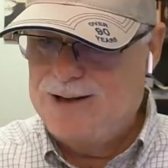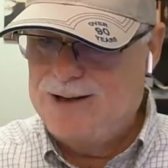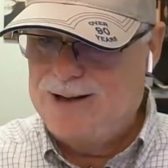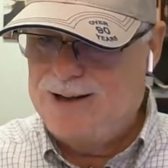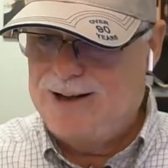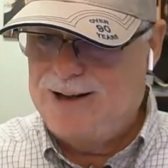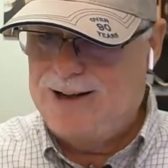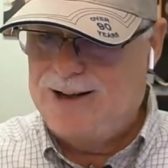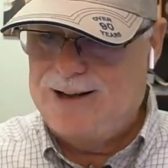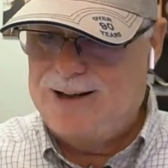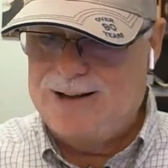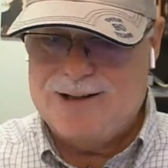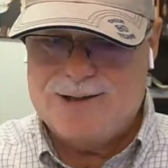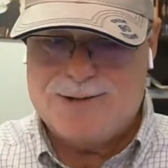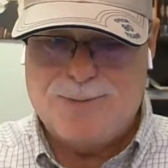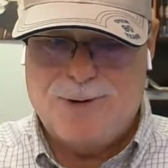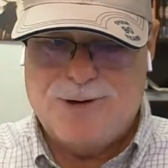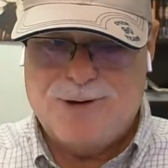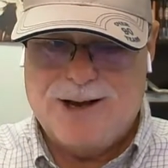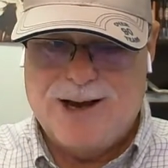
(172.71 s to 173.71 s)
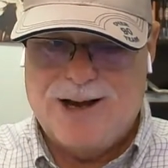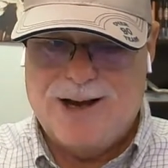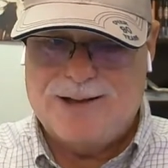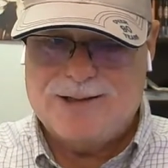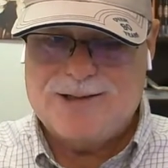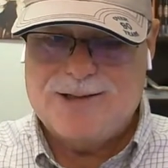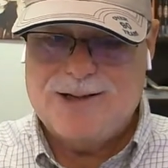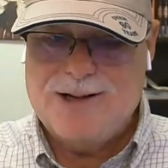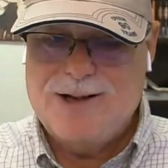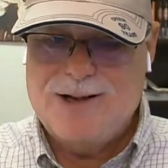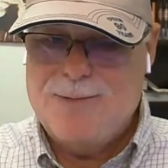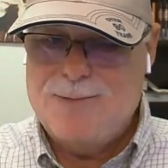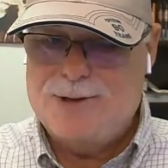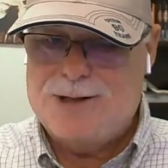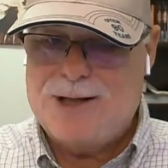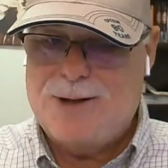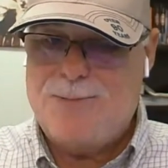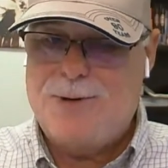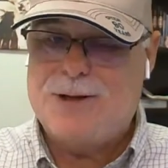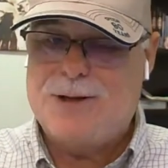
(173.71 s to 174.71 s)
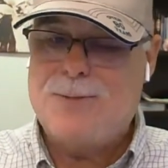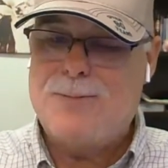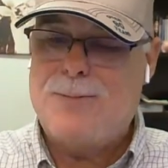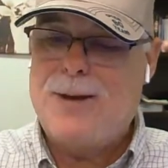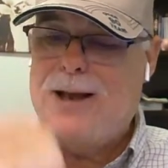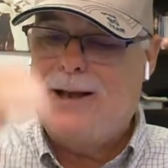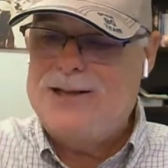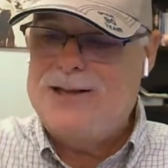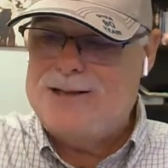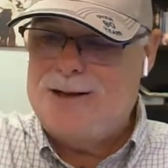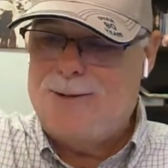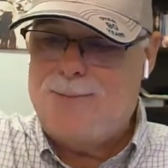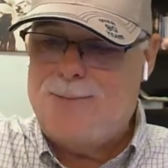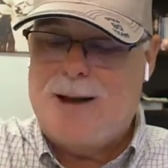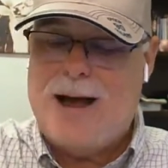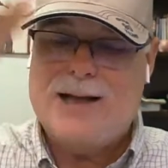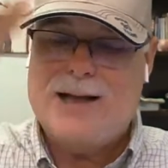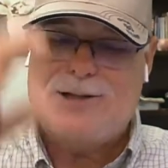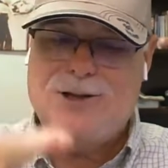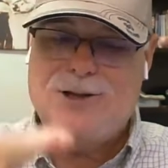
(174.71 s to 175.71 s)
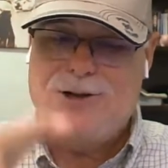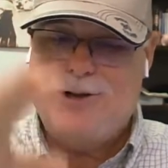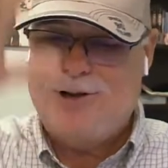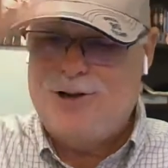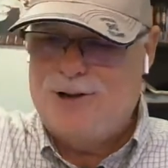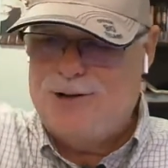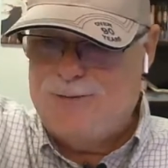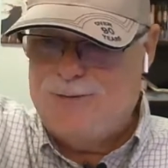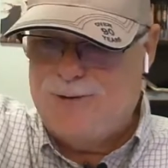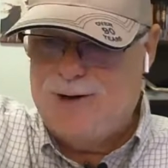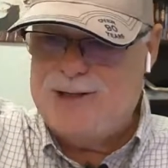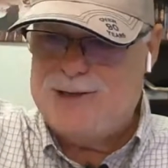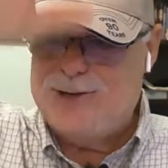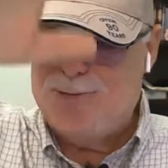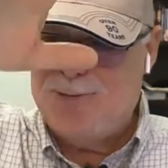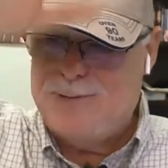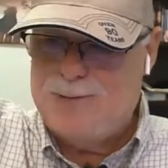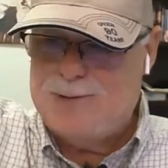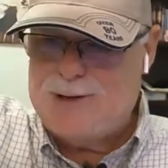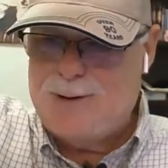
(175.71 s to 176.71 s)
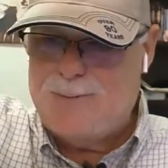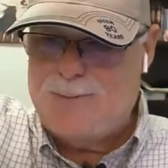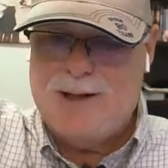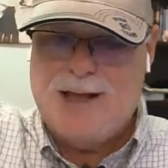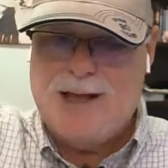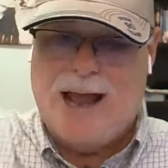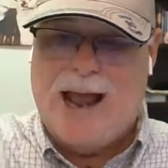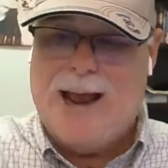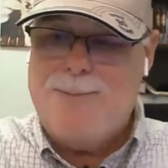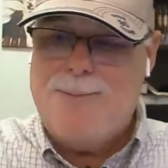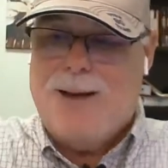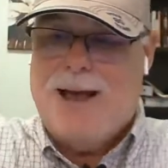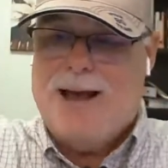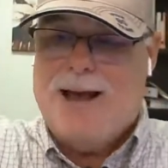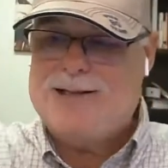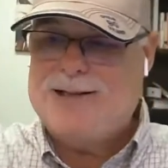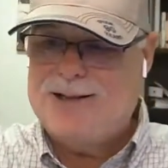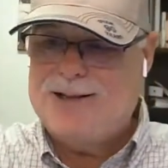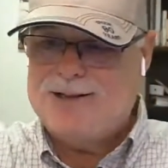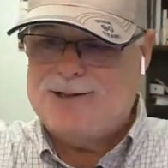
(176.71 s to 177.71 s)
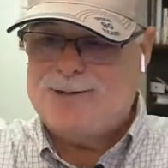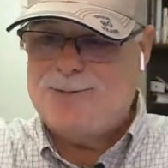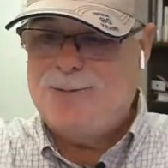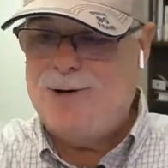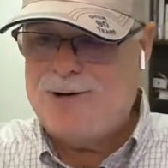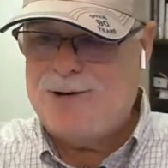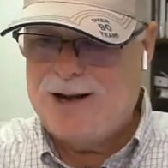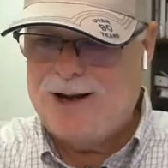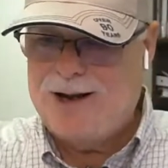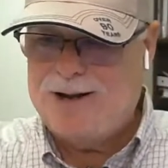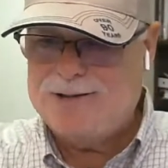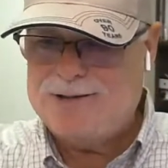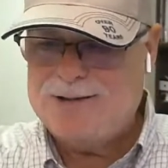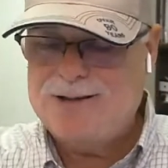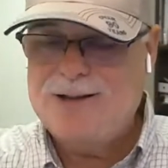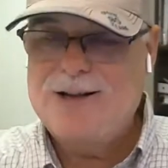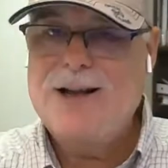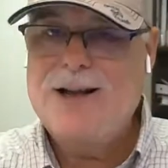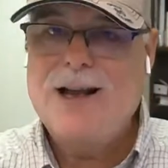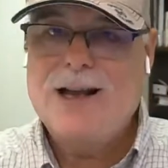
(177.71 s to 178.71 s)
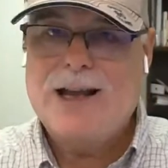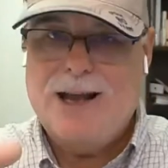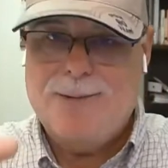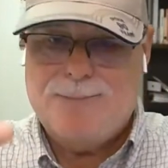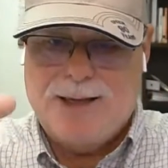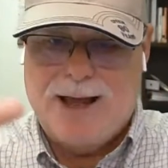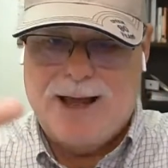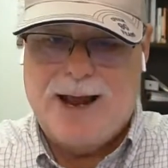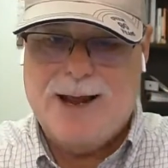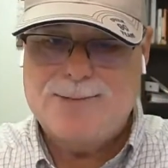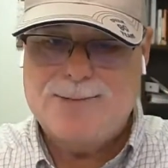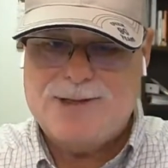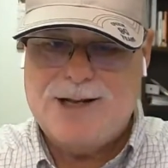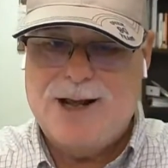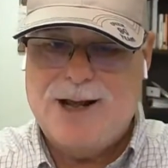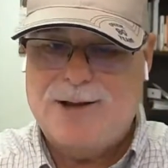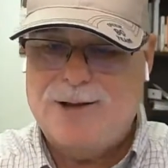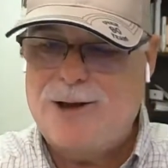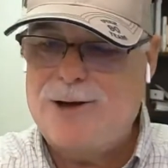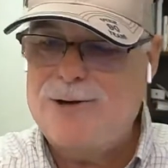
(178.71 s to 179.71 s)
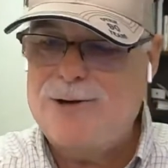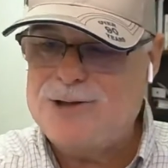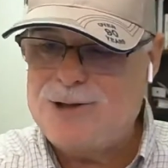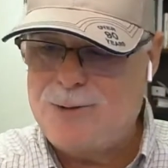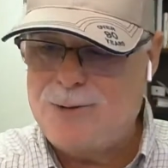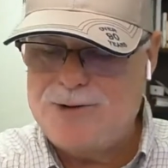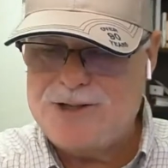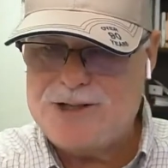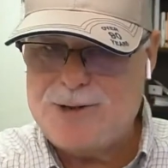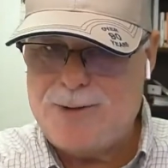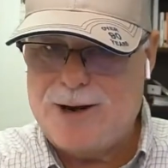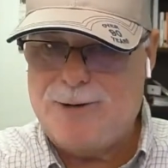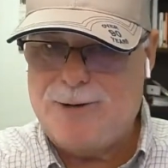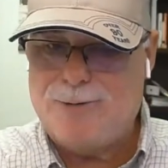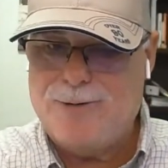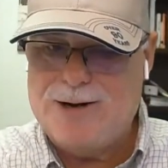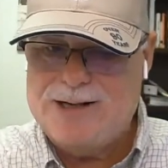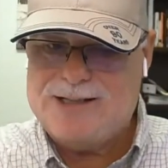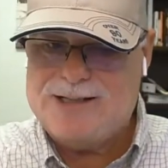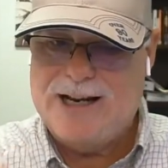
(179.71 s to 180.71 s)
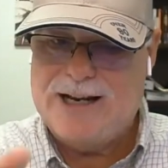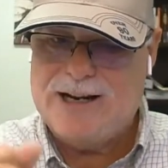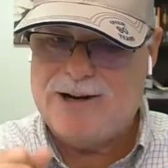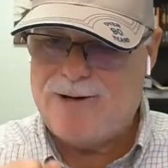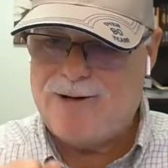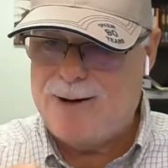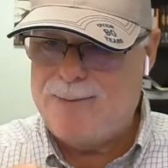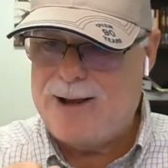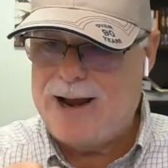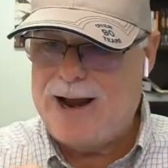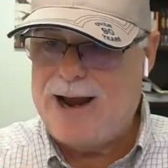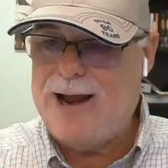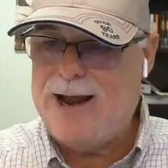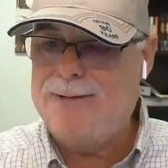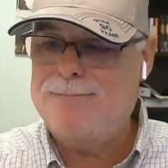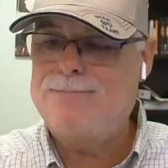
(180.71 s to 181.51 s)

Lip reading: the smokehouse, but they put the bellies up high so you couldn't reach them. It was up in the apex of the smokehouse. Keep the hams down low, so if somebody reached in to grab a ham,